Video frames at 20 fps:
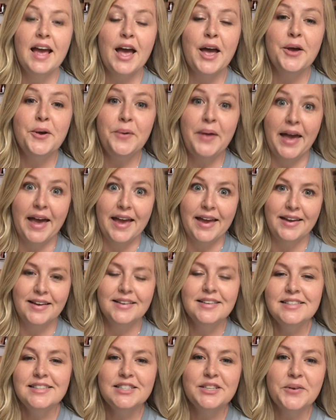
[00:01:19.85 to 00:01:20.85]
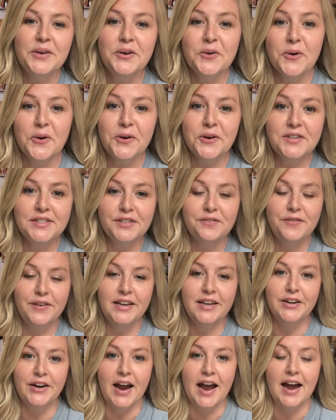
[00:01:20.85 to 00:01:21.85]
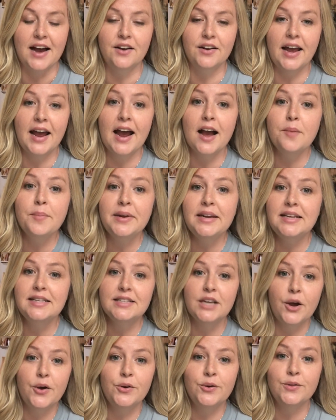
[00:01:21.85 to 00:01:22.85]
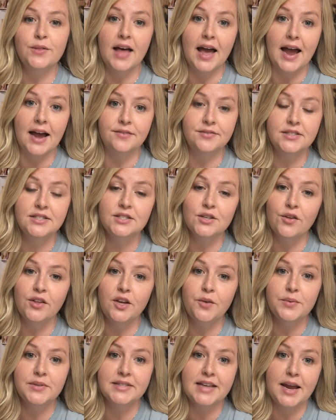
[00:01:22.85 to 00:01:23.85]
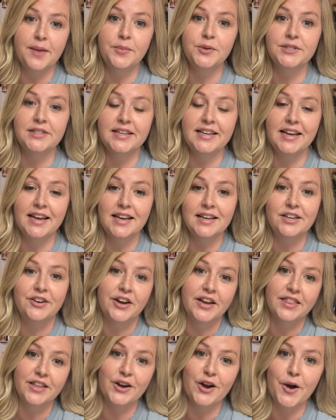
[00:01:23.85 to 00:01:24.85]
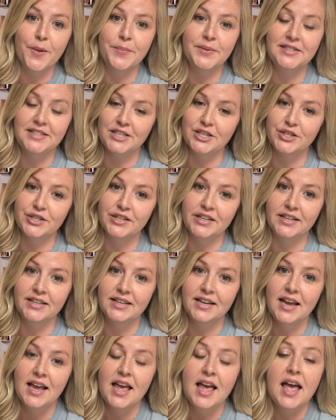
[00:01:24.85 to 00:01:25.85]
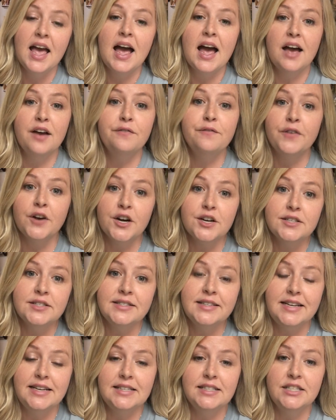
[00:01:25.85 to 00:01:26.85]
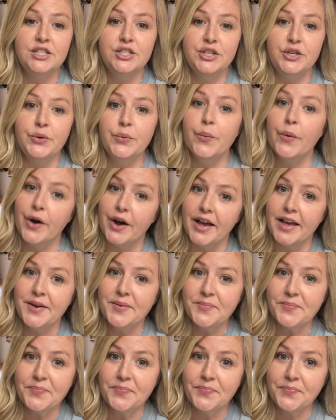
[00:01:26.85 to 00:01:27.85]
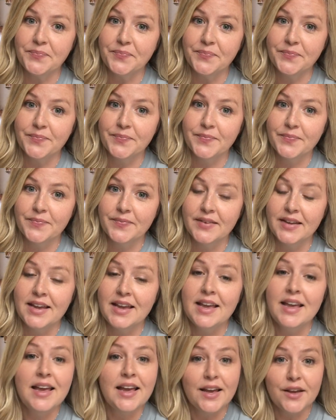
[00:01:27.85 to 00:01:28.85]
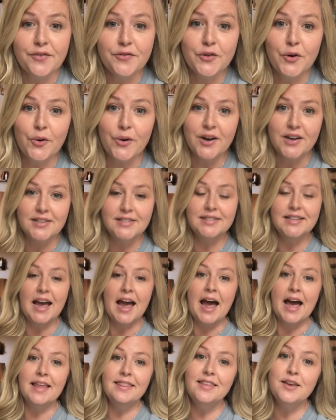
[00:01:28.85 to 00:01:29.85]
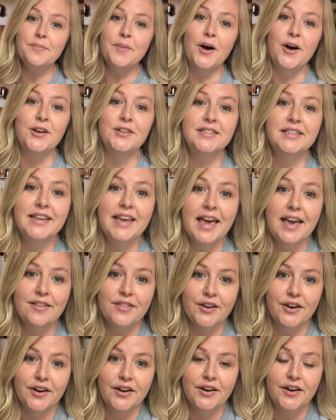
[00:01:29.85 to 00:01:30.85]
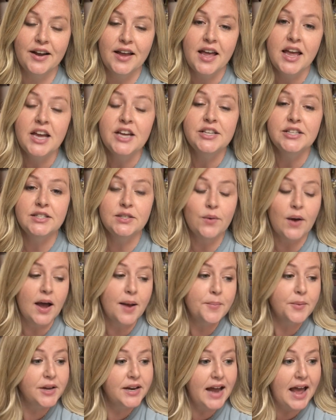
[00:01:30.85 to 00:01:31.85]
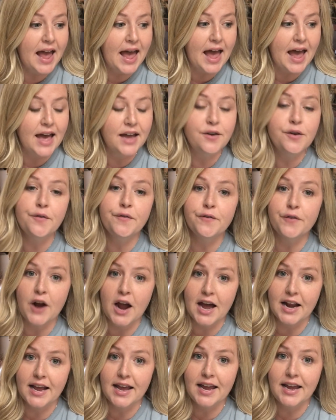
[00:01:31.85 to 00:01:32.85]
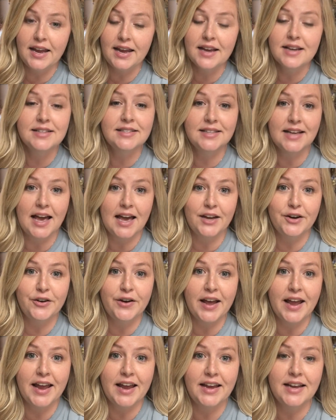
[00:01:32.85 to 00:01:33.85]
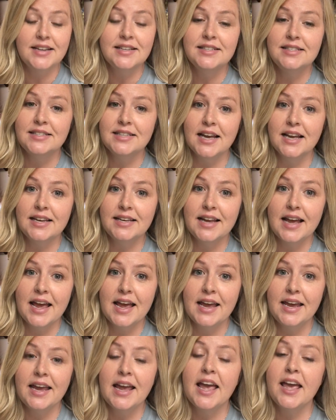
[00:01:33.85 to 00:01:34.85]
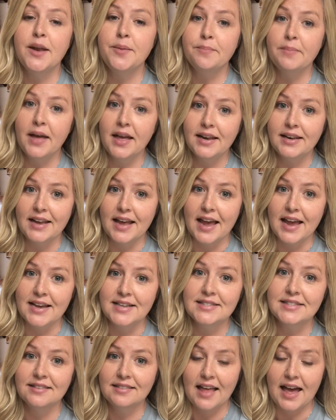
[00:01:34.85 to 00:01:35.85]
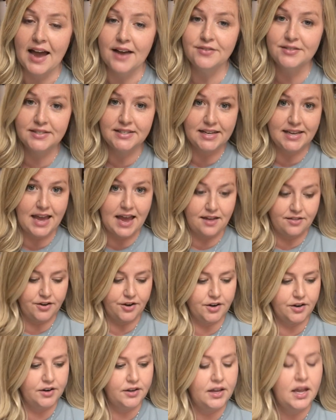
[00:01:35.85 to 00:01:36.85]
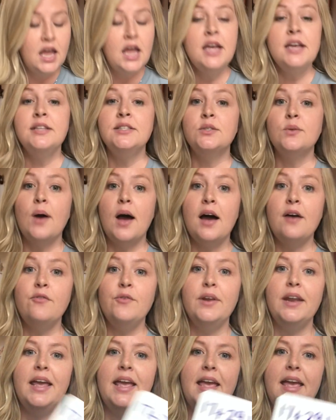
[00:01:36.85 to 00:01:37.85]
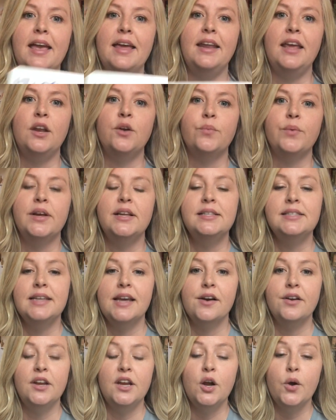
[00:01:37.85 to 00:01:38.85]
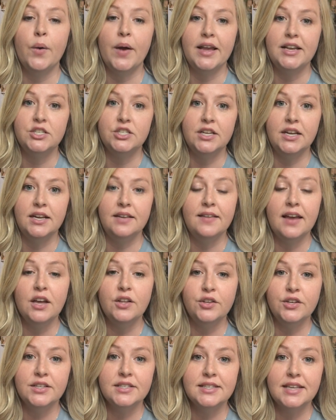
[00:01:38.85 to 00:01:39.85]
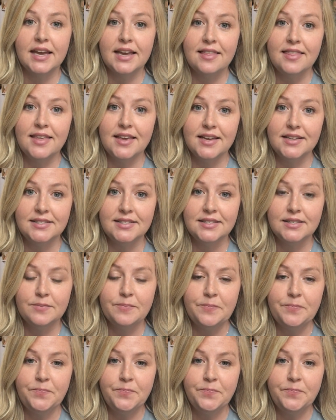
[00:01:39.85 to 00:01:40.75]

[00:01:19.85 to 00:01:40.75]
Okay, so in order to figure out how many total laughs Sully was able to get during the competition, I first need to do what? Of course, add them all together. So I'm going to add Friday, Saturday, Sunday, and Monday's laughs together. So I went ahead and written down an equation that looks like this.